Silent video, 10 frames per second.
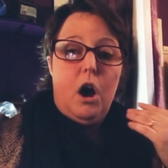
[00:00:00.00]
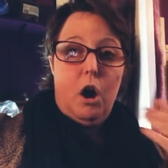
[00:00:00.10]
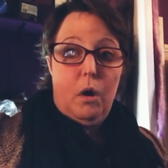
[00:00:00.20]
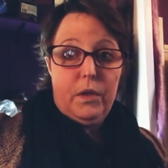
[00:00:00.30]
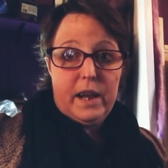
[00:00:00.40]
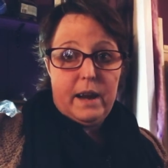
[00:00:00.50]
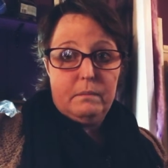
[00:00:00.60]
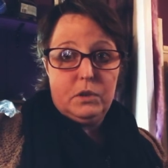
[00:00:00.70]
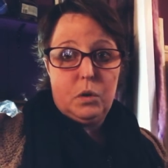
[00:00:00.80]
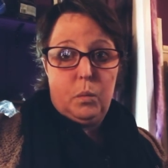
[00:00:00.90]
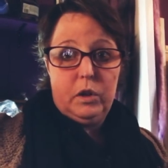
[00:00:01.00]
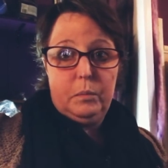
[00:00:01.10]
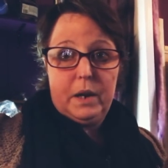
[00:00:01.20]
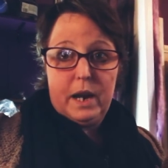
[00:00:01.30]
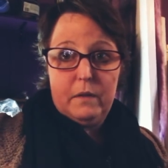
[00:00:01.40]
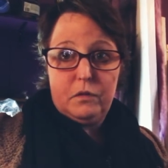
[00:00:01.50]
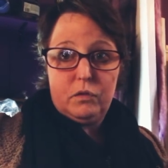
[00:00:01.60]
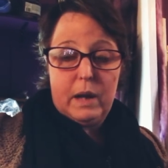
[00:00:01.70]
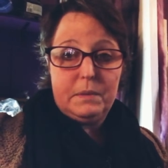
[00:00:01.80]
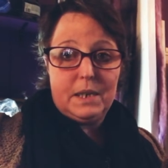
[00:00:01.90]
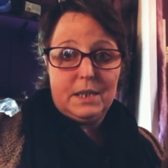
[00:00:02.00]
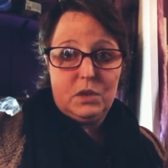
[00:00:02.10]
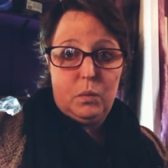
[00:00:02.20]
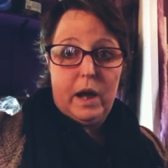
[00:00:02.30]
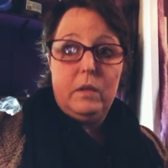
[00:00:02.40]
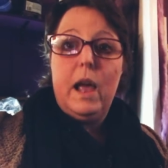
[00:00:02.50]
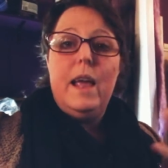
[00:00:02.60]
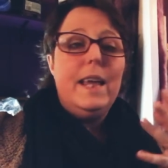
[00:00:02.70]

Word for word: All the items will be gift wrapped as well.